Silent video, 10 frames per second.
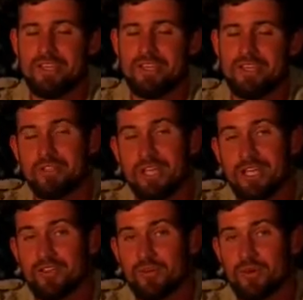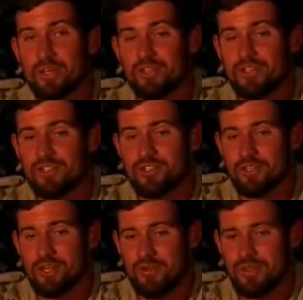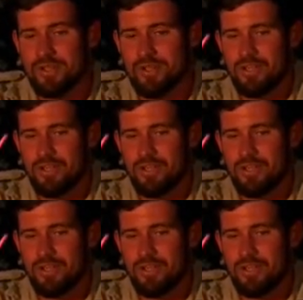in order to get your questions through.